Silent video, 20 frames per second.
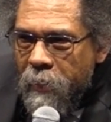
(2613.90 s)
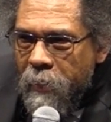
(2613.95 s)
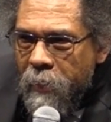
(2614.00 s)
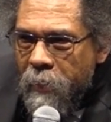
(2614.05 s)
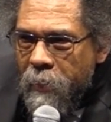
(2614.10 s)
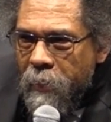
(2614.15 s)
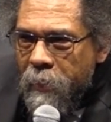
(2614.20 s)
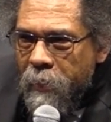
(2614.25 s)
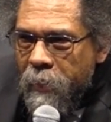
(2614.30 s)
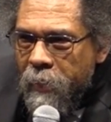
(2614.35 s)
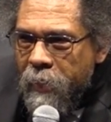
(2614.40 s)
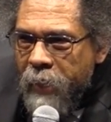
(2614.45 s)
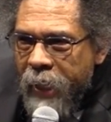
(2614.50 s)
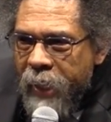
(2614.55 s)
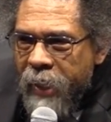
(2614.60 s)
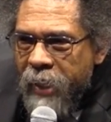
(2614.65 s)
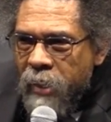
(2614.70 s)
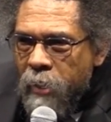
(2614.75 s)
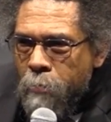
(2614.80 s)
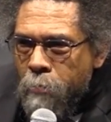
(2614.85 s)
The king
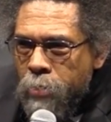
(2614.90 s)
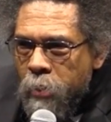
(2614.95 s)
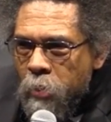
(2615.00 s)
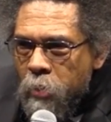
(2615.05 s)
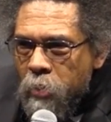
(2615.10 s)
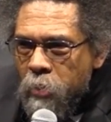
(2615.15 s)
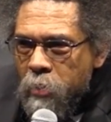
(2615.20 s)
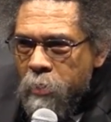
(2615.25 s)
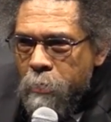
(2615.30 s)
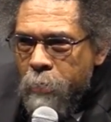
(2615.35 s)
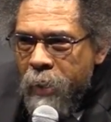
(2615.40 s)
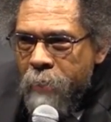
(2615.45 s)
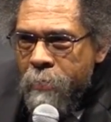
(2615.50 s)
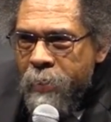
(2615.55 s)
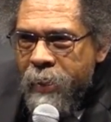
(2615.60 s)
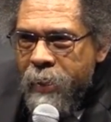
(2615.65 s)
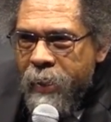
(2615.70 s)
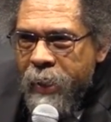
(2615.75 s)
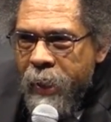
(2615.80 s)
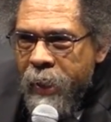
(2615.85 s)
of the blues, B.B.
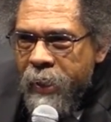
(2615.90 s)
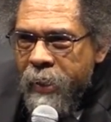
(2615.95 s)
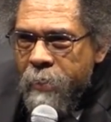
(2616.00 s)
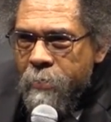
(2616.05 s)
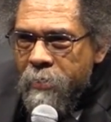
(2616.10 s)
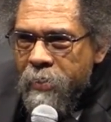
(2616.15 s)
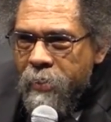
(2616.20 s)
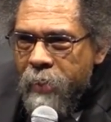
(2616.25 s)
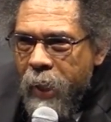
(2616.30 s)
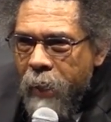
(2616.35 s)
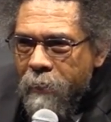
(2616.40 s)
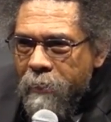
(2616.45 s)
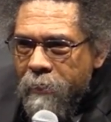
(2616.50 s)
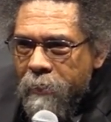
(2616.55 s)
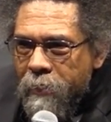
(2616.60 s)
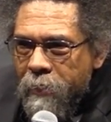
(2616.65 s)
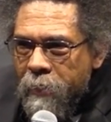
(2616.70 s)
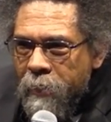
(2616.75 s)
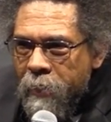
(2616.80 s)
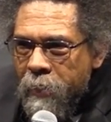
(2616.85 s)
King
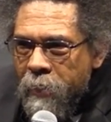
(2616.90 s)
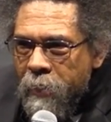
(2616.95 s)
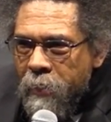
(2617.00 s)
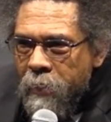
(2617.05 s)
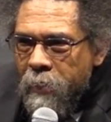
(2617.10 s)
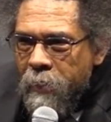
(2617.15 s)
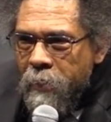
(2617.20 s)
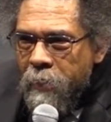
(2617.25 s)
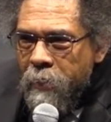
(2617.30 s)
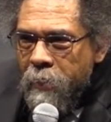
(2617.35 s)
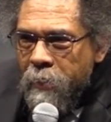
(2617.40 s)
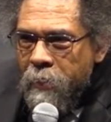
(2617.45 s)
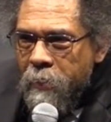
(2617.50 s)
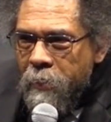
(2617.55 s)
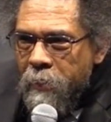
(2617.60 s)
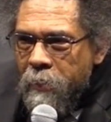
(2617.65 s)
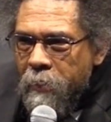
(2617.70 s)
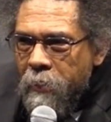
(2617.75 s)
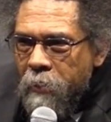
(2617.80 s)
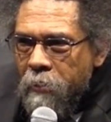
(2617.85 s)
himself.
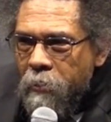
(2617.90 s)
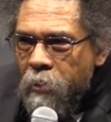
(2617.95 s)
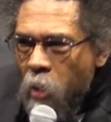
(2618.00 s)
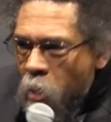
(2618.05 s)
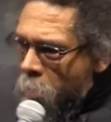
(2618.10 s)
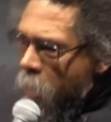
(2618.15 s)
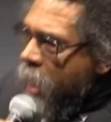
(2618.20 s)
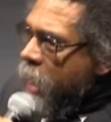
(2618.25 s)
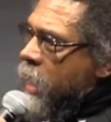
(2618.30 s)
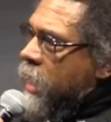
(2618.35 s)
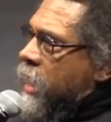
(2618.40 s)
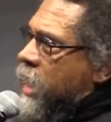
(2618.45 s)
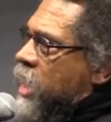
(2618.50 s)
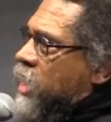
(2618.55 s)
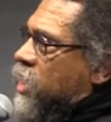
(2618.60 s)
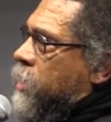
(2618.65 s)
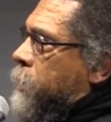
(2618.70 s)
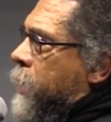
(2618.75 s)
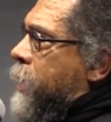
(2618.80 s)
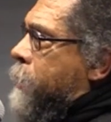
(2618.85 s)
Nobody loves
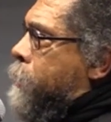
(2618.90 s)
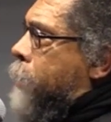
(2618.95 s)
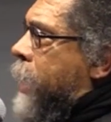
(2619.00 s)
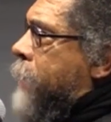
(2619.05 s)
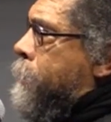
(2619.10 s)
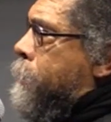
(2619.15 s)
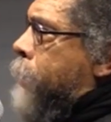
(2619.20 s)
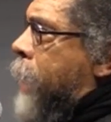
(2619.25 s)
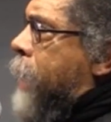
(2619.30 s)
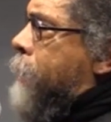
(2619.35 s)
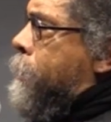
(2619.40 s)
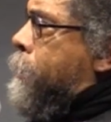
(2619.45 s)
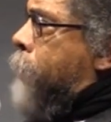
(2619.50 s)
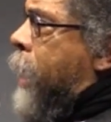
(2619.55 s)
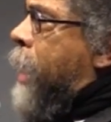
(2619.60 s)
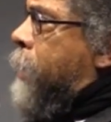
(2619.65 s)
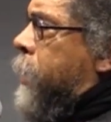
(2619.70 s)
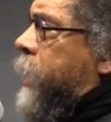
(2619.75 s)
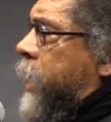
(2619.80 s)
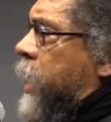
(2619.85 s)
me but my
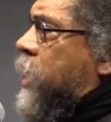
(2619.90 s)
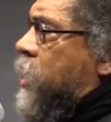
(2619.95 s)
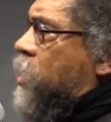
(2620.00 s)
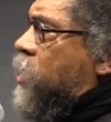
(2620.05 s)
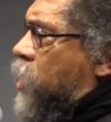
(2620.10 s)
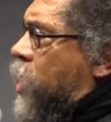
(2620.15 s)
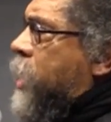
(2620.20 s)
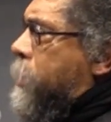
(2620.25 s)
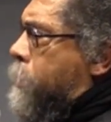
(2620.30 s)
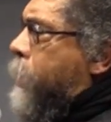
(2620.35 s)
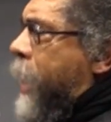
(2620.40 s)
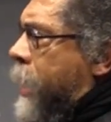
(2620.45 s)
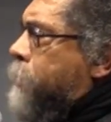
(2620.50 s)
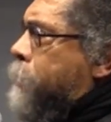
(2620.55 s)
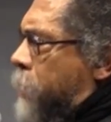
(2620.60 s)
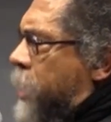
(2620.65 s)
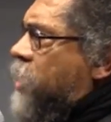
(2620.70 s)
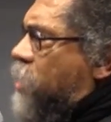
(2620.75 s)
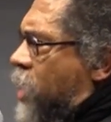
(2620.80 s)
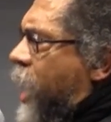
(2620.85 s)
mama, and she might
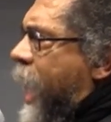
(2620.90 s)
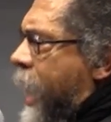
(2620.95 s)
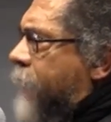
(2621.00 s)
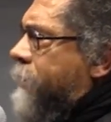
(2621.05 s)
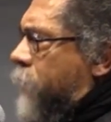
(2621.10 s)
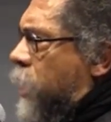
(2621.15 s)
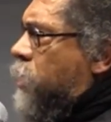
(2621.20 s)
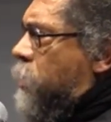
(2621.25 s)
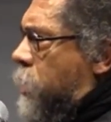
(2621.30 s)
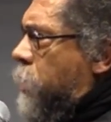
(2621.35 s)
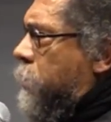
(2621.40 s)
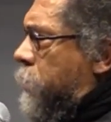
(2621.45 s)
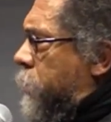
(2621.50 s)
be jiving too.